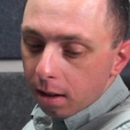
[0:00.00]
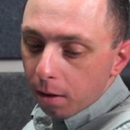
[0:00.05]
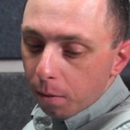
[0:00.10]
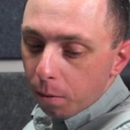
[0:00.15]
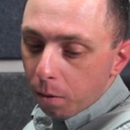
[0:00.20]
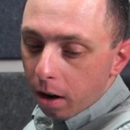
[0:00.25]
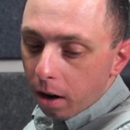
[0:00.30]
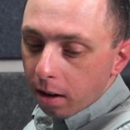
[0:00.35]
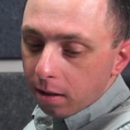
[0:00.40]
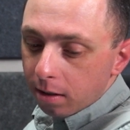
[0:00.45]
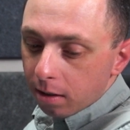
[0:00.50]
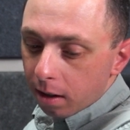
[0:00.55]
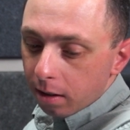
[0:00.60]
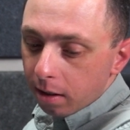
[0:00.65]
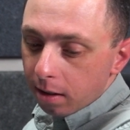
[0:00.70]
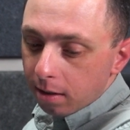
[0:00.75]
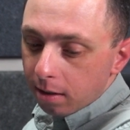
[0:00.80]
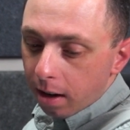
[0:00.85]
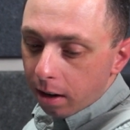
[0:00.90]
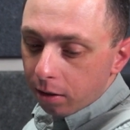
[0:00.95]
What I saw
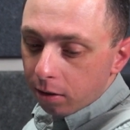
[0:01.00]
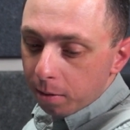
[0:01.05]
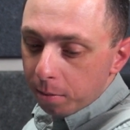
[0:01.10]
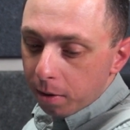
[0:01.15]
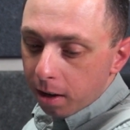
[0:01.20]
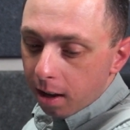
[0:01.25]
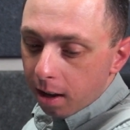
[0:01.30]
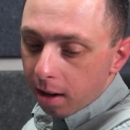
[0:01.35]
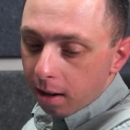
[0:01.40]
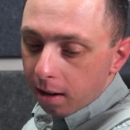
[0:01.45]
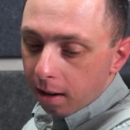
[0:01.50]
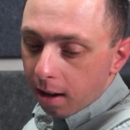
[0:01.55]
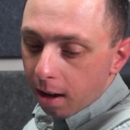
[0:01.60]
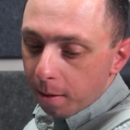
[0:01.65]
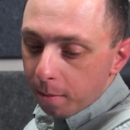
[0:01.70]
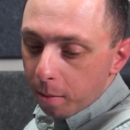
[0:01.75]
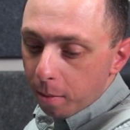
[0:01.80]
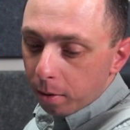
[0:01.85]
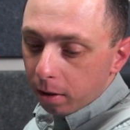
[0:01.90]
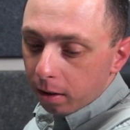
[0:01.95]
this session beginning to
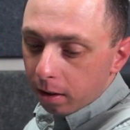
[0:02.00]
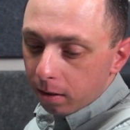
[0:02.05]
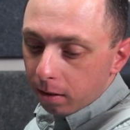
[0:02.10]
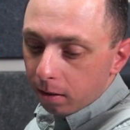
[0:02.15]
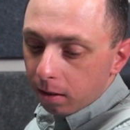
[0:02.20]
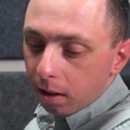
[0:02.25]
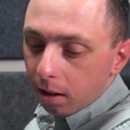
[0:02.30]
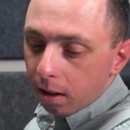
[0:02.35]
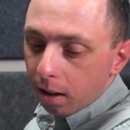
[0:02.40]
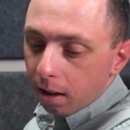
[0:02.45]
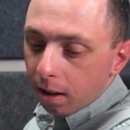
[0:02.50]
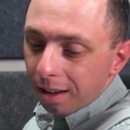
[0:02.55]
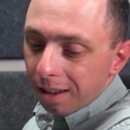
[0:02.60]
come up a little